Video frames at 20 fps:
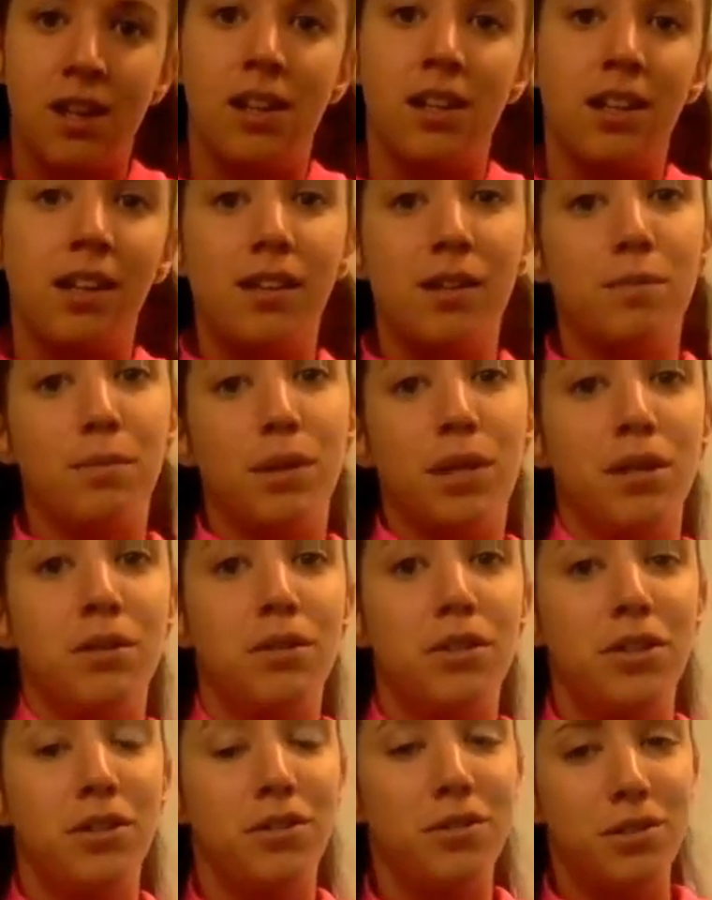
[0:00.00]
leave them below
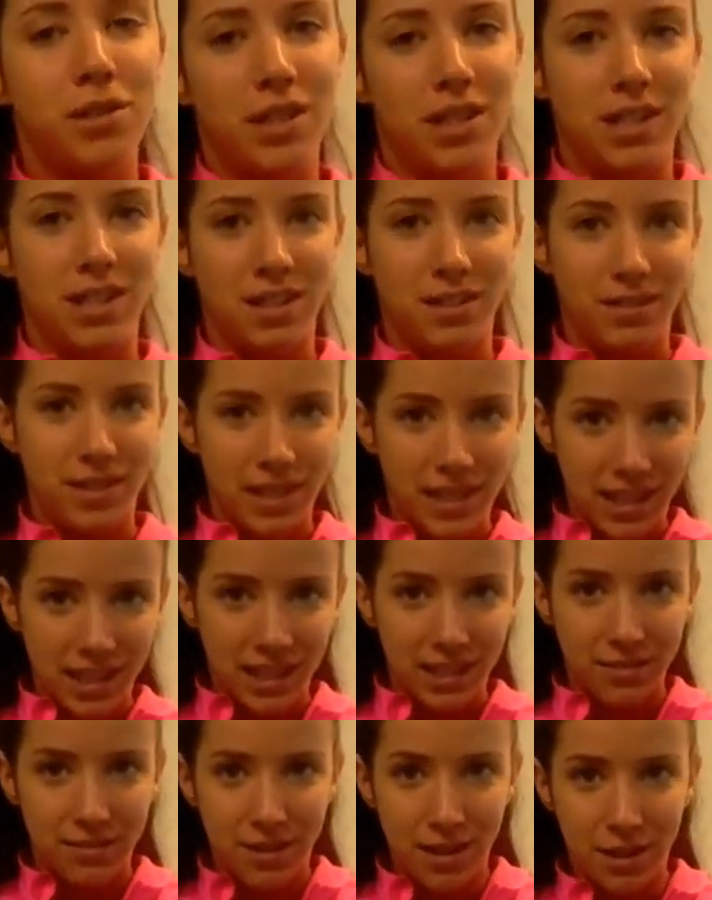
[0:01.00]
too. And if you'd like
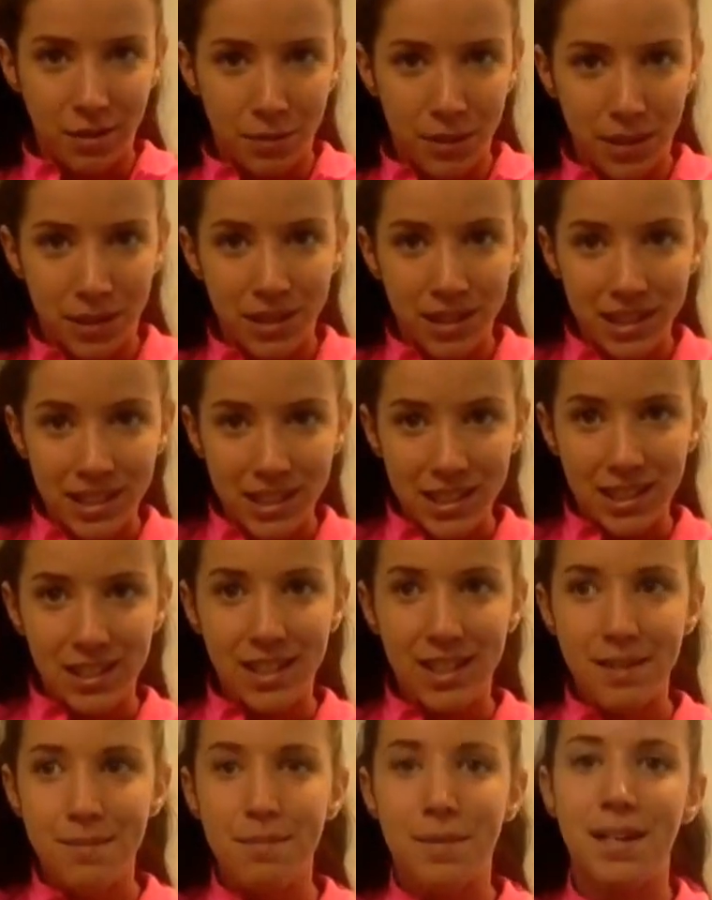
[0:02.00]
to follow me on
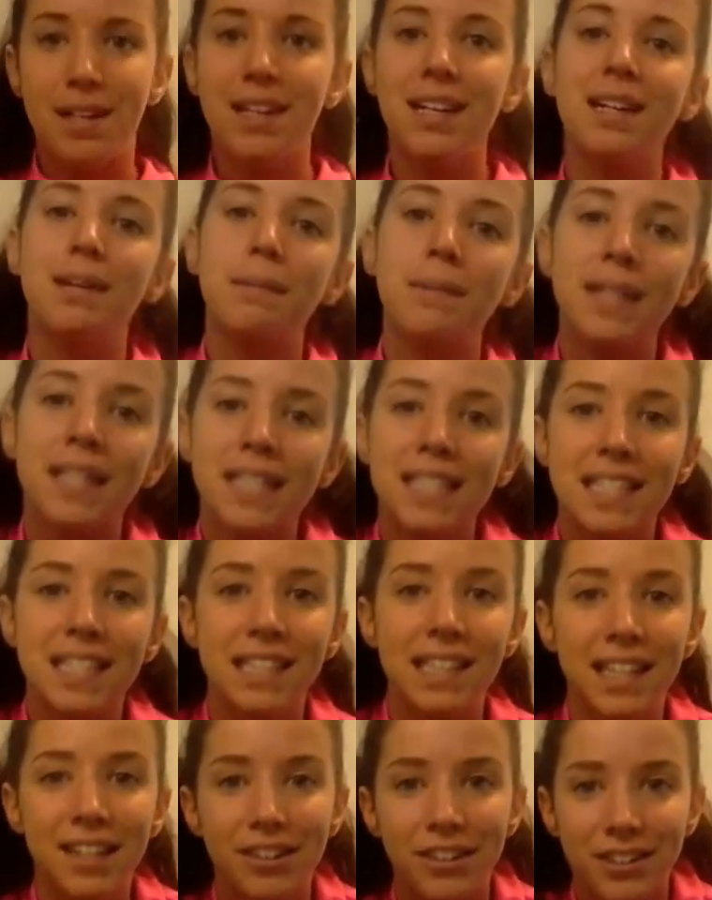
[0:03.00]
Instagram, my name is
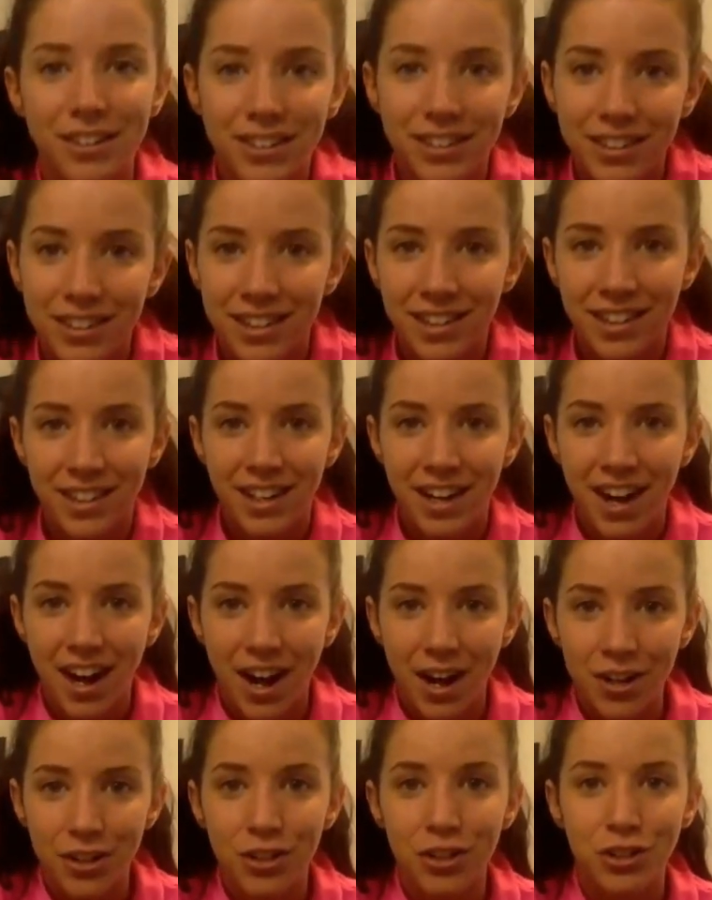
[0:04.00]

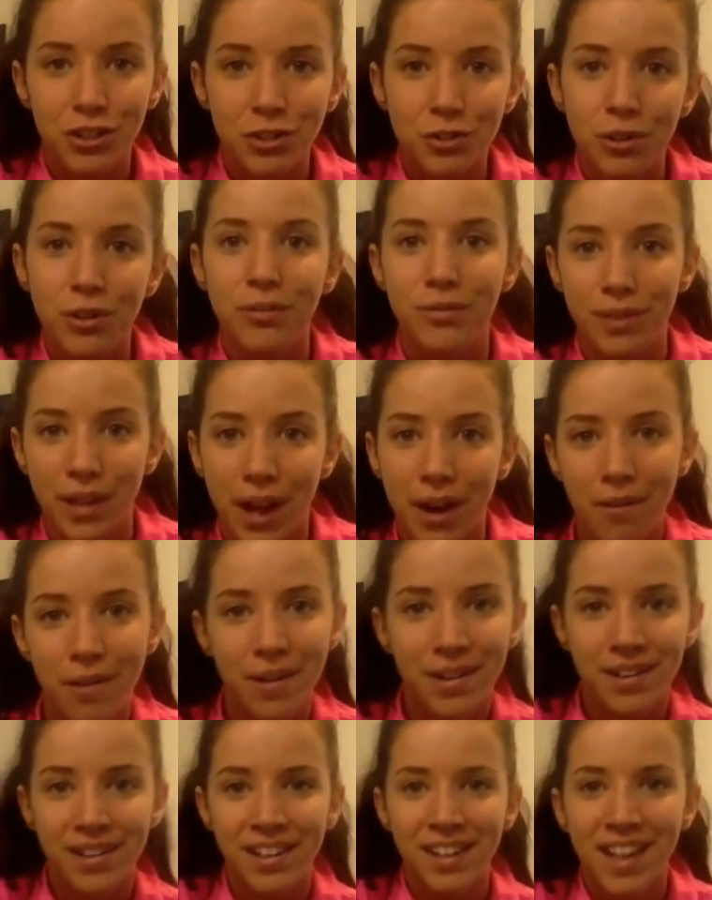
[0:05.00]
lyrical_flow.
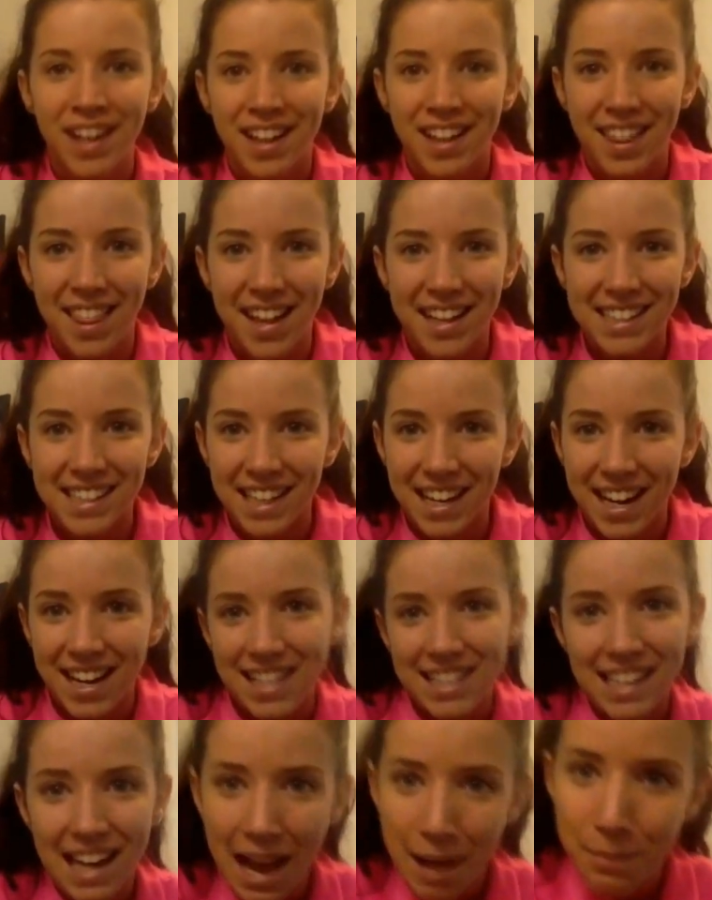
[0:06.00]
Thanks guys,
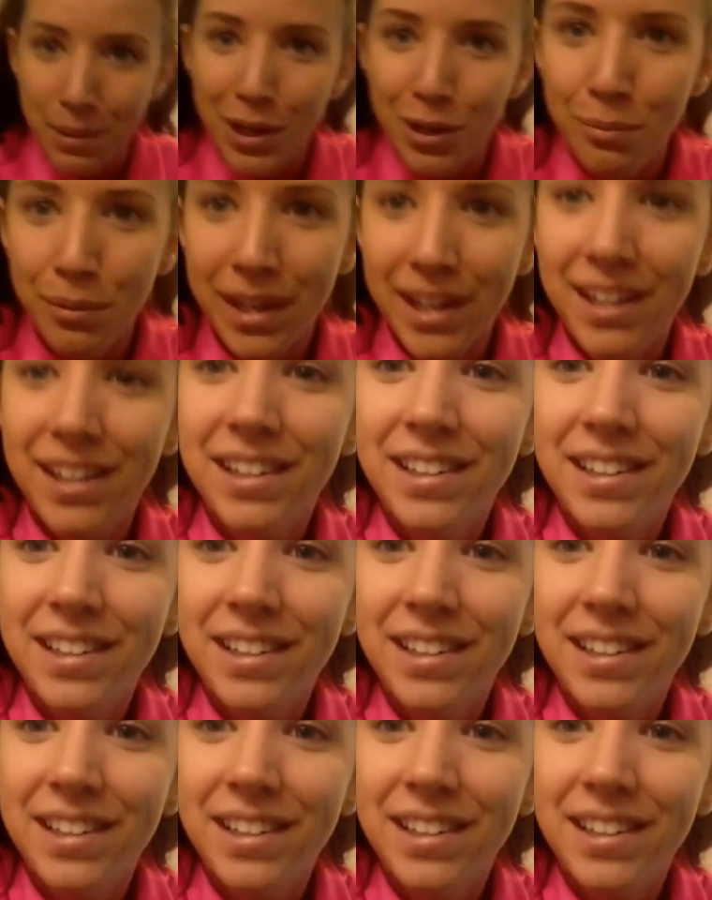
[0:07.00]
happy hooping.